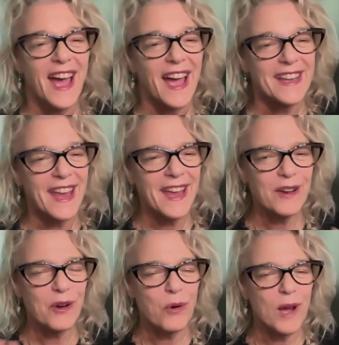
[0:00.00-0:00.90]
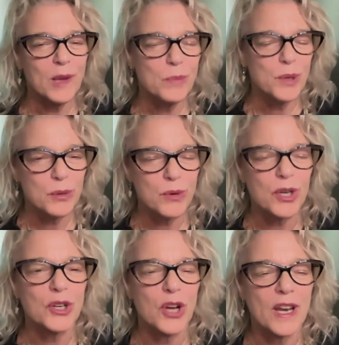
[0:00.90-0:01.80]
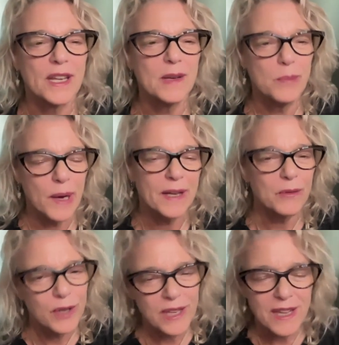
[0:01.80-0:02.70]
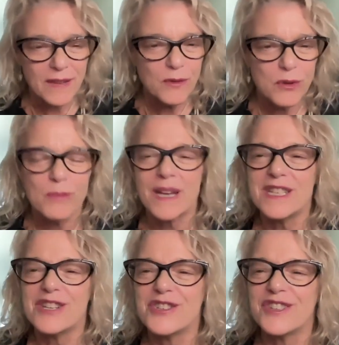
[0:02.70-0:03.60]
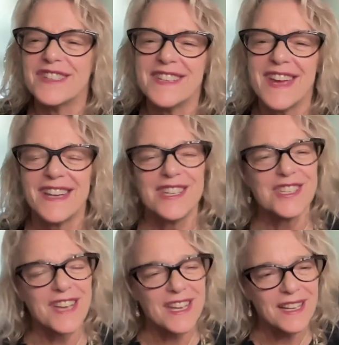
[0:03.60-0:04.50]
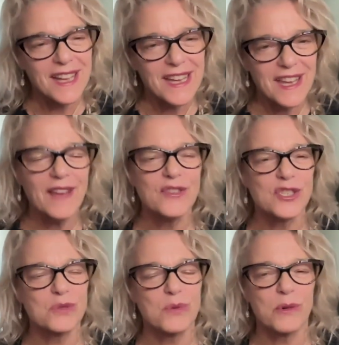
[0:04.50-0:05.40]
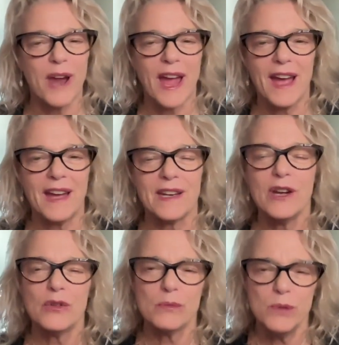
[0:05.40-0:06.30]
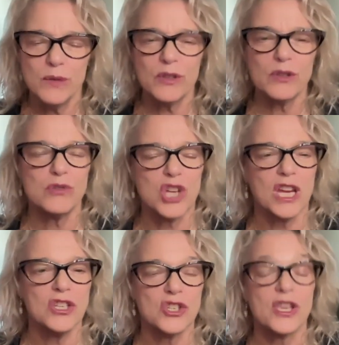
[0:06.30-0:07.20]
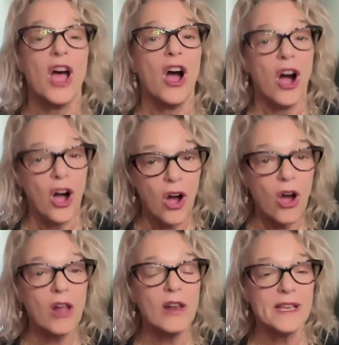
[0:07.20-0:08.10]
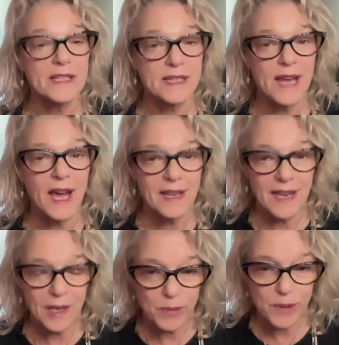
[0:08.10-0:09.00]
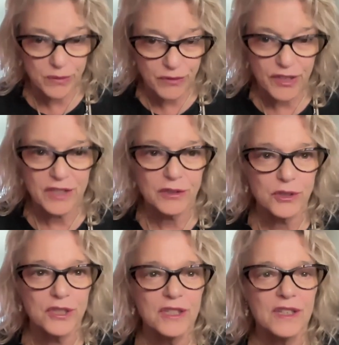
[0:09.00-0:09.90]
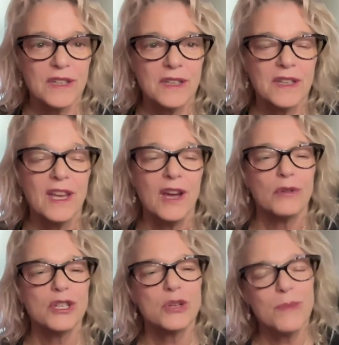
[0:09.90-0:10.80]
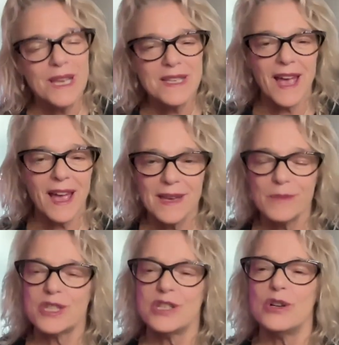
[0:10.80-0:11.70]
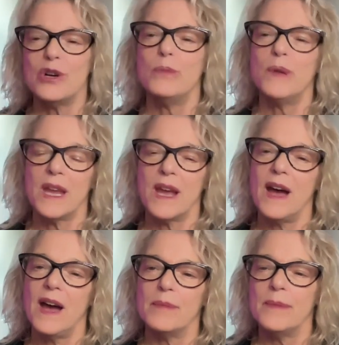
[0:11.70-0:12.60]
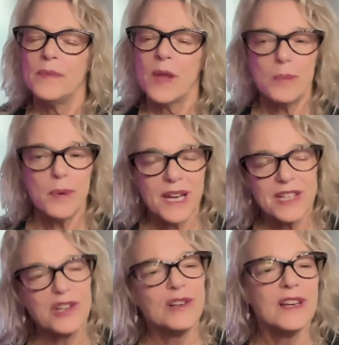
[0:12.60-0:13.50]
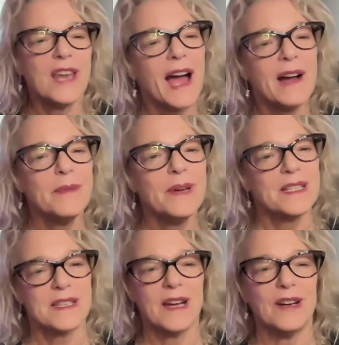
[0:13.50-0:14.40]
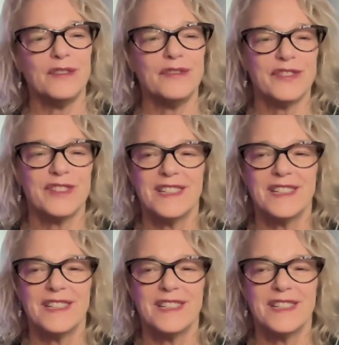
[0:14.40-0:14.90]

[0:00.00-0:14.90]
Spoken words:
I can't quite put a word on it, but I'm working even with my teacher today, just kind of like, yeah, this is where we're at. We're moving through changes. All has not yet been revealed, which means I am still opening up, but I don't allow myself